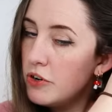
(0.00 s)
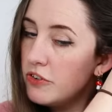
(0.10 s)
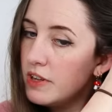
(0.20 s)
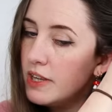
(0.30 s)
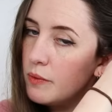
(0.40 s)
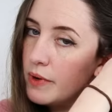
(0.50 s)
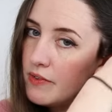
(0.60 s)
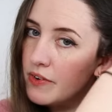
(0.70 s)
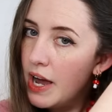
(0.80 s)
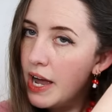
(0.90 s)
Personally,
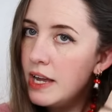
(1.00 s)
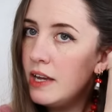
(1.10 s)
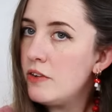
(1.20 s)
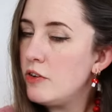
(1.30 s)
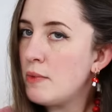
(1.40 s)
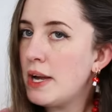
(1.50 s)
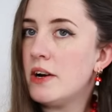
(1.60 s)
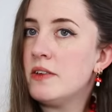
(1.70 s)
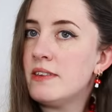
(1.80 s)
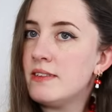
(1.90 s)
whenever I do my
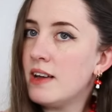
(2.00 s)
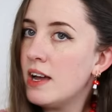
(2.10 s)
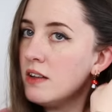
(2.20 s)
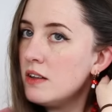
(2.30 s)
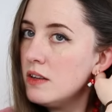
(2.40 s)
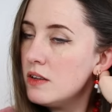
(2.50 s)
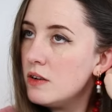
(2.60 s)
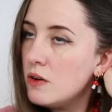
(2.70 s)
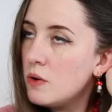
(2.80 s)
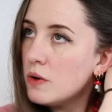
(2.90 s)
hair in this style,
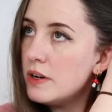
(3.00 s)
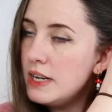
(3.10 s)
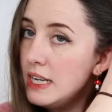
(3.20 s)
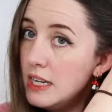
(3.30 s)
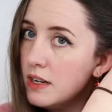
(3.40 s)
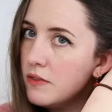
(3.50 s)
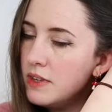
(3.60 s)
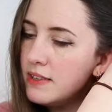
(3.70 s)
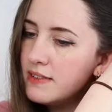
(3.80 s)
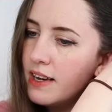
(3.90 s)
or any
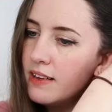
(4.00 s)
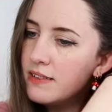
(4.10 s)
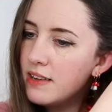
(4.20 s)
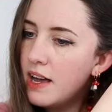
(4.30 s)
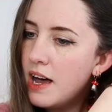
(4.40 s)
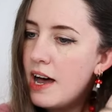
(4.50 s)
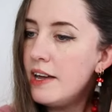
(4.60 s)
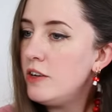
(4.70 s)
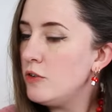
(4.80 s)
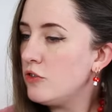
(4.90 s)
of these styles,
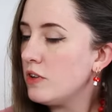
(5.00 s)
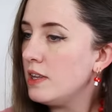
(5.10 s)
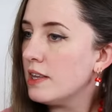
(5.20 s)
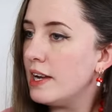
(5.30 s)
I usually